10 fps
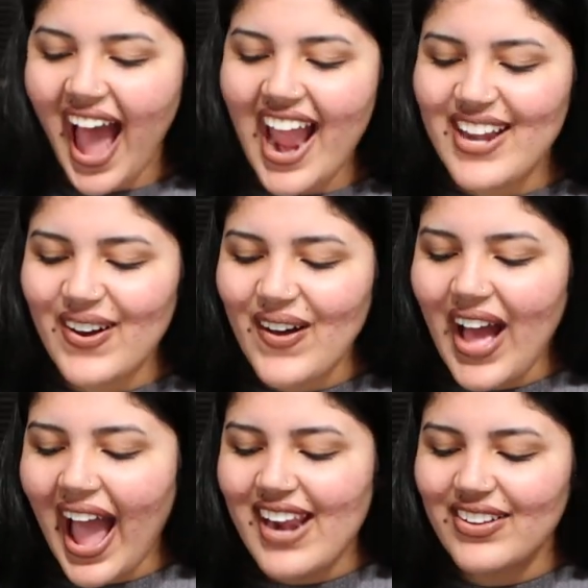I know.
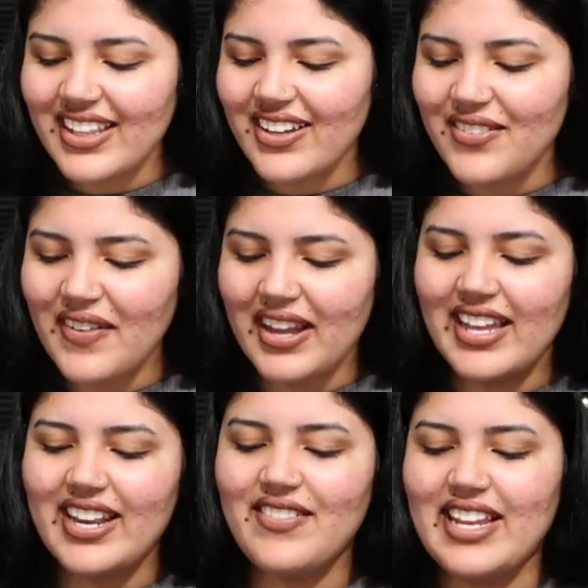I don't know if I
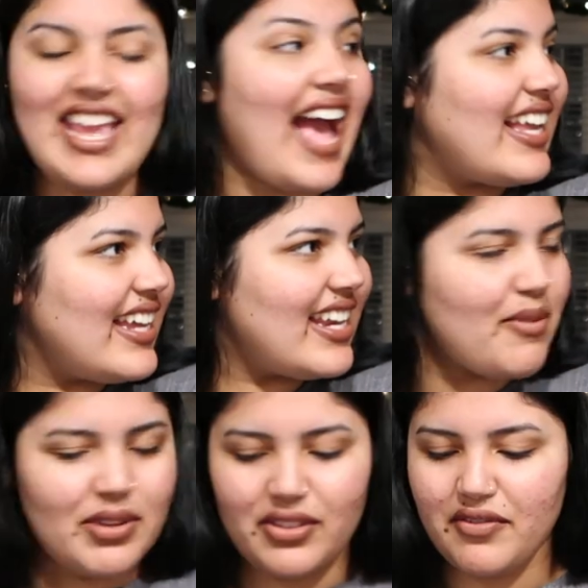can even. Yeah, I can get
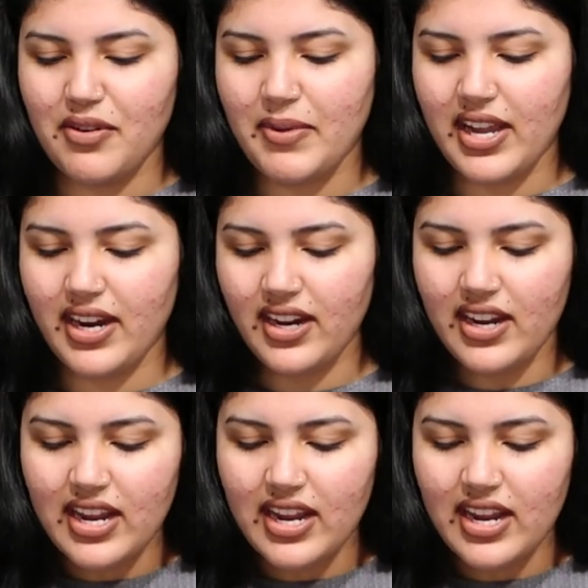number three from here.